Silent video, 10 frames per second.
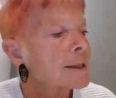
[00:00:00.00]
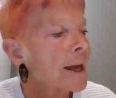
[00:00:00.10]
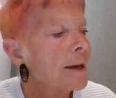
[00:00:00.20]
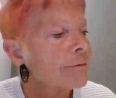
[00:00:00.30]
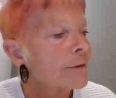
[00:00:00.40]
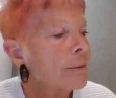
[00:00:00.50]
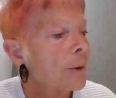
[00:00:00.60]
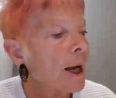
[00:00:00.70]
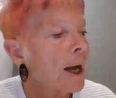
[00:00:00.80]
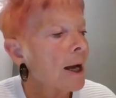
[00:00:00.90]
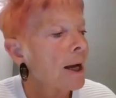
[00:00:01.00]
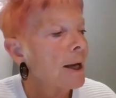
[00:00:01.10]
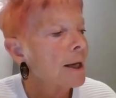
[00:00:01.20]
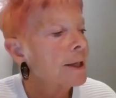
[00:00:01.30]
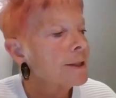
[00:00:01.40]
everywhere,
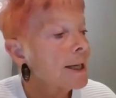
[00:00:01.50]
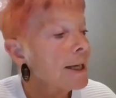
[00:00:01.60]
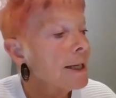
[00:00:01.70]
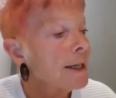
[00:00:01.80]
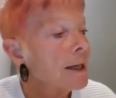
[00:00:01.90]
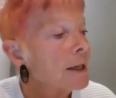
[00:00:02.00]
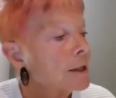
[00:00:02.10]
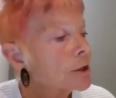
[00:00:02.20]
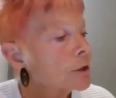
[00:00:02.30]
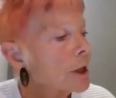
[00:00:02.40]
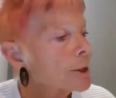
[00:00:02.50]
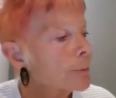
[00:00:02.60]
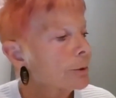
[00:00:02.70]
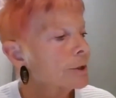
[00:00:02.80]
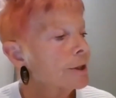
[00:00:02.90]
and he
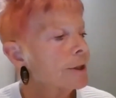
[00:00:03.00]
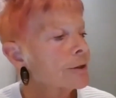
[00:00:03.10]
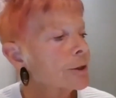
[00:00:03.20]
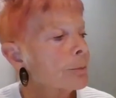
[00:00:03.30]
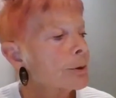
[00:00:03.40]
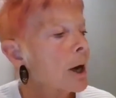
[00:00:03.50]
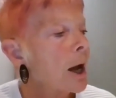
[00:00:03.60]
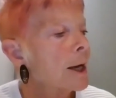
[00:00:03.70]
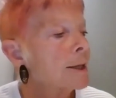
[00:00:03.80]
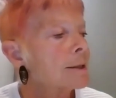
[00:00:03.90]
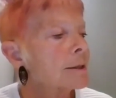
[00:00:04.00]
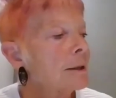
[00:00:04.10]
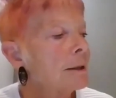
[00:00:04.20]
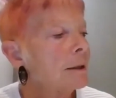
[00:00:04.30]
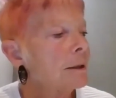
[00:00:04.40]
transported in surprise.
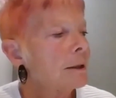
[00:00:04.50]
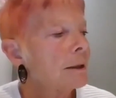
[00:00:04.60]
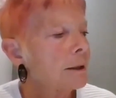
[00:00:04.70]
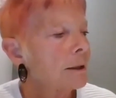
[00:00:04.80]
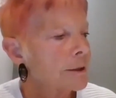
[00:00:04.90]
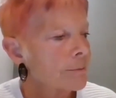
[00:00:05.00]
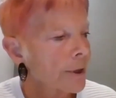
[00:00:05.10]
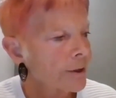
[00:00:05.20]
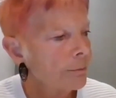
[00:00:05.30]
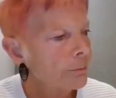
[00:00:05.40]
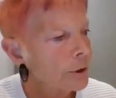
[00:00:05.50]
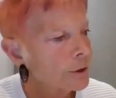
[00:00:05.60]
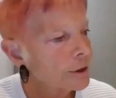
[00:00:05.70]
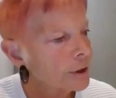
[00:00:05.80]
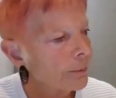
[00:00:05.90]
His mother
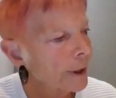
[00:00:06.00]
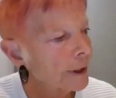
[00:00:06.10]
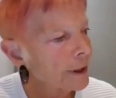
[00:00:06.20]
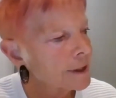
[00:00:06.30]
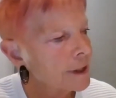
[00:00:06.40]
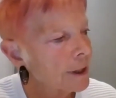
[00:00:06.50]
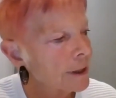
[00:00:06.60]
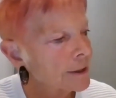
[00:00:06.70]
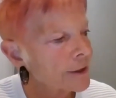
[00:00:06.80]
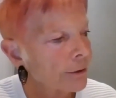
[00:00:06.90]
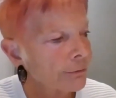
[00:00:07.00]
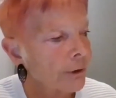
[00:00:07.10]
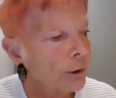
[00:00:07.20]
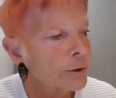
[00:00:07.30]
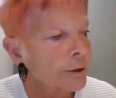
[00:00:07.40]
muted by her tears, her
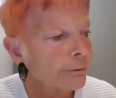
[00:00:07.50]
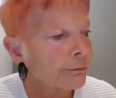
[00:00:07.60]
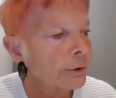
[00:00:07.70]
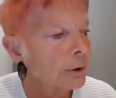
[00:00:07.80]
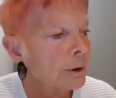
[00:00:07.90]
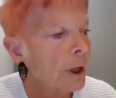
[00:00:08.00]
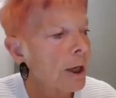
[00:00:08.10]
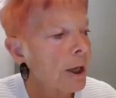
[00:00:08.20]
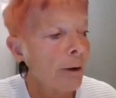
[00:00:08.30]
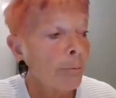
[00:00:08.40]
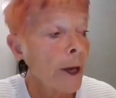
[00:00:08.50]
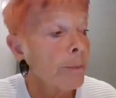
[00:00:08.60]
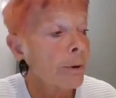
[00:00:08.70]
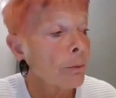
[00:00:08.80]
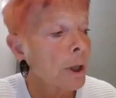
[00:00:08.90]
folder full of
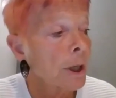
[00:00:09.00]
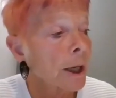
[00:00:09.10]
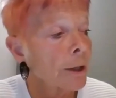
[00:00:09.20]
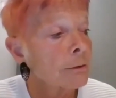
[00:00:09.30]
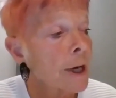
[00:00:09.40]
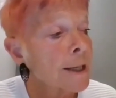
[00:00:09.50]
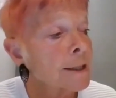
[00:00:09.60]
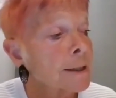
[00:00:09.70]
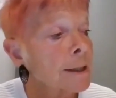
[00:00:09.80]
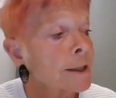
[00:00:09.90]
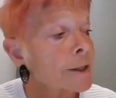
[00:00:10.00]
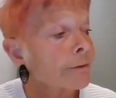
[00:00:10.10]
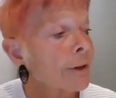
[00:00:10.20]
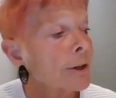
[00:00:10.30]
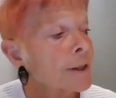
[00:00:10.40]
paperwork unread, until his
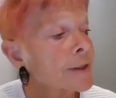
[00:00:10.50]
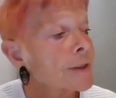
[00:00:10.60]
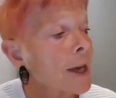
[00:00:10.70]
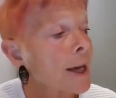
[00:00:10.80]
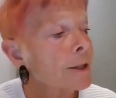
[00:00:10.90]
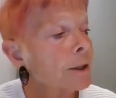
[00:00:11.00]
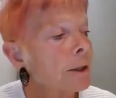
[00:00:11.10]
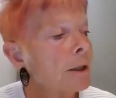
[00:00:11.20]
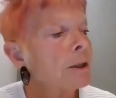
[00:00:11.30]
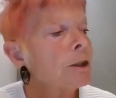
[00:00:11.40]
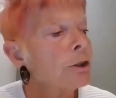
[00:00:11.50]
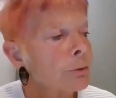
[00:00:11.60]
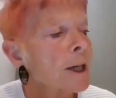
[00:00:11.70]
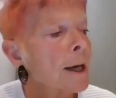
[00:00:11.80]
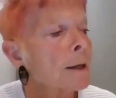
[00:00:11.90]
father said, "You
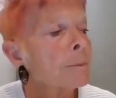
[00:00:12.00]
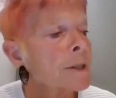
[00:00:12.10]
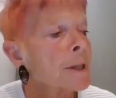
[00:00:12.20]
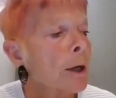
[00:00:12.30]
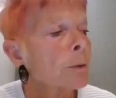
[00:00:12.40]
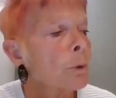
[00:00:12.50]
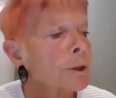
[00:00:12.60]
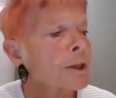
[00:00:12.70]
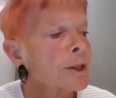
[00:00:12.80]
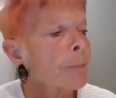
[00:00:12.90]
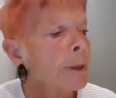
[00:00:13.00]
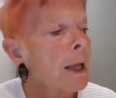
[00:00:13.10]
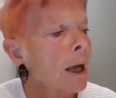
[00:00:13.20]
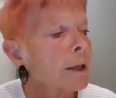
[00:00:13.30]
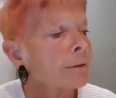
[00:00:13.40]
tell him, son, what it's been
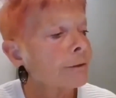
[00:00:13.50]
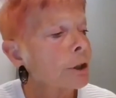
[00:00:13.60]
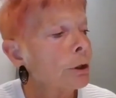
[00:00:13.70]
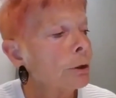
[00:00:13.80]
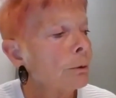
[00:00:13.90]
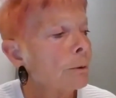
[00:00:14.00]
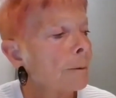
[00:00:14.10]
like for you."